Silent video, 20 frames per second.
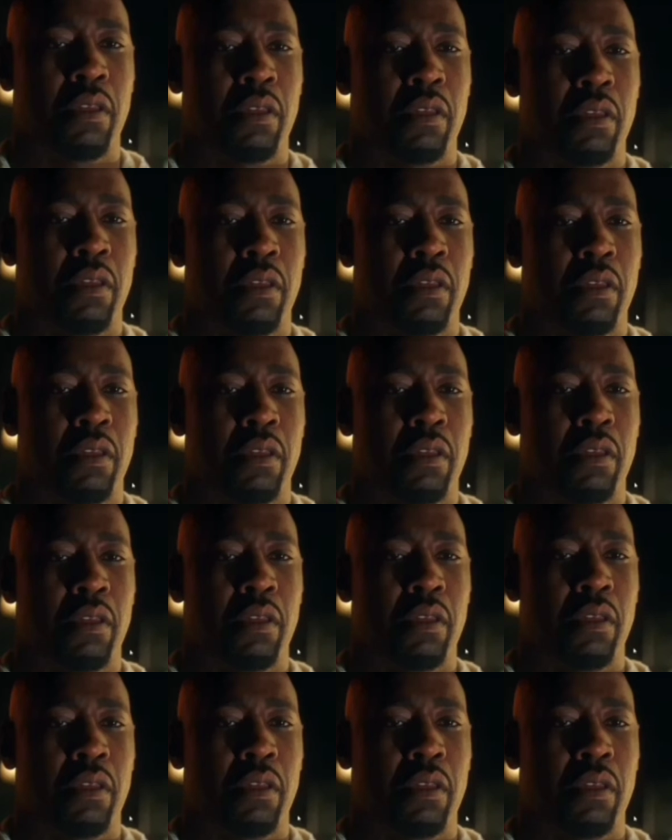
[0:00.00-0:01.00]

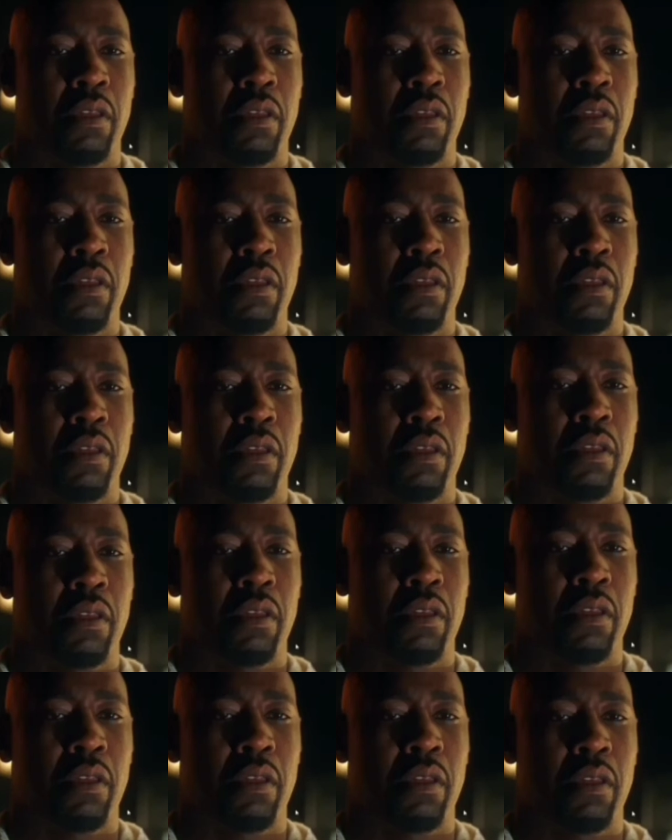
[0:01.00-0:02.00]

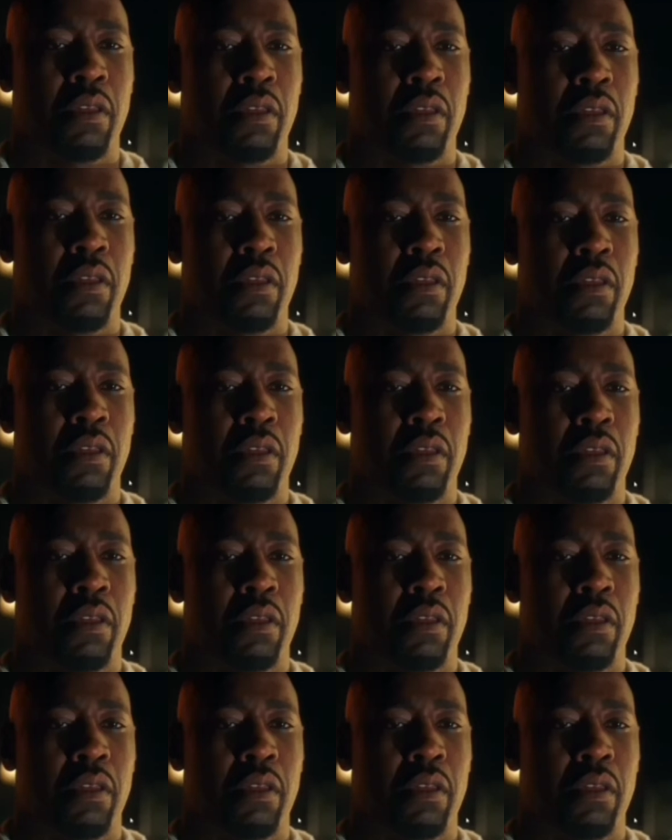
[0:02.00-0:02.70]
[no speech]